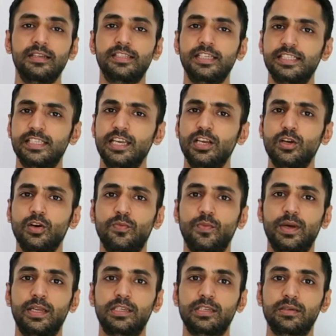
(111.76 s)
Just think
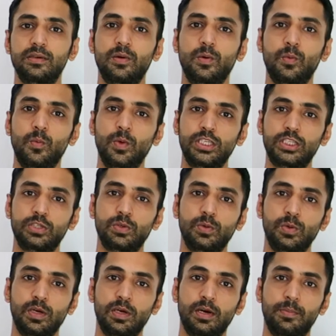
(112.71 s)
of it, which
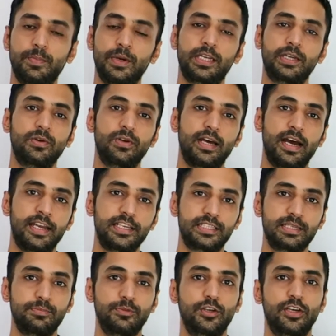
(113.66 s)
particular
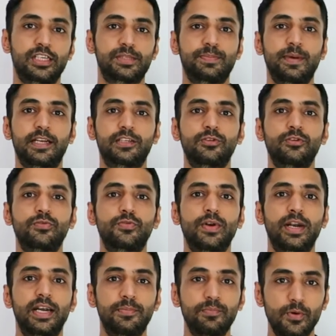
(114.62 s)
item do you expect to
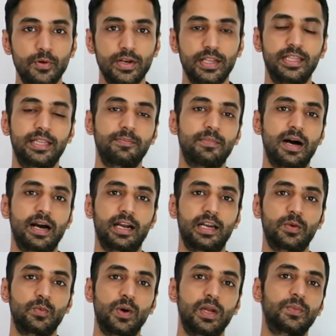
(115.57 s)
trade more in the
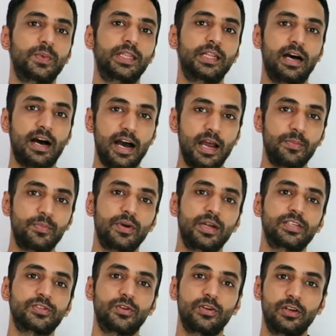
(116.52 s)
market? One with a higher
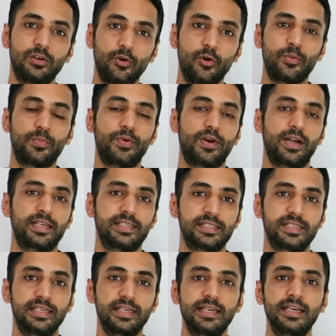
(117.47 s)
price or a lower
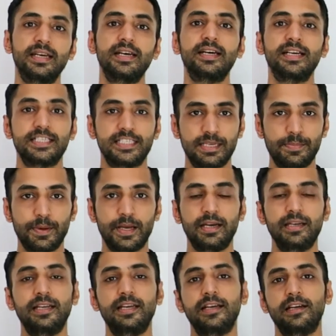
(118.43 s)
price?
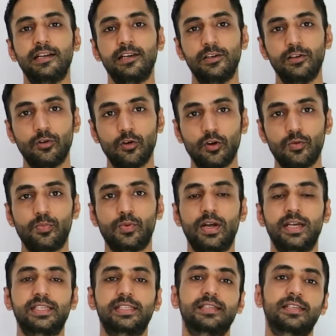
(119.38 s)
Typically, lower
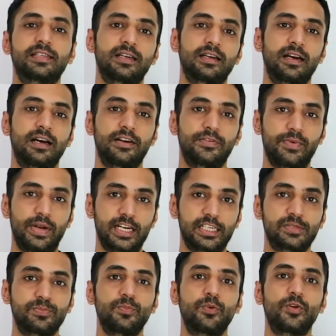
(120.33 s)
price
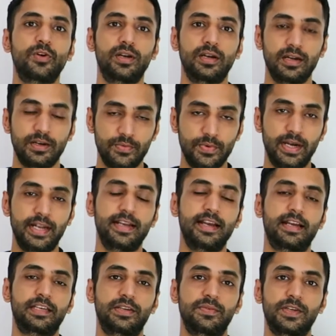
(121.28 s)
attracts more
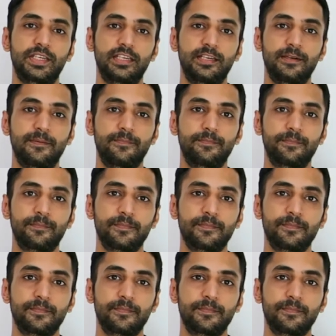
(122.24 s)
trading activity.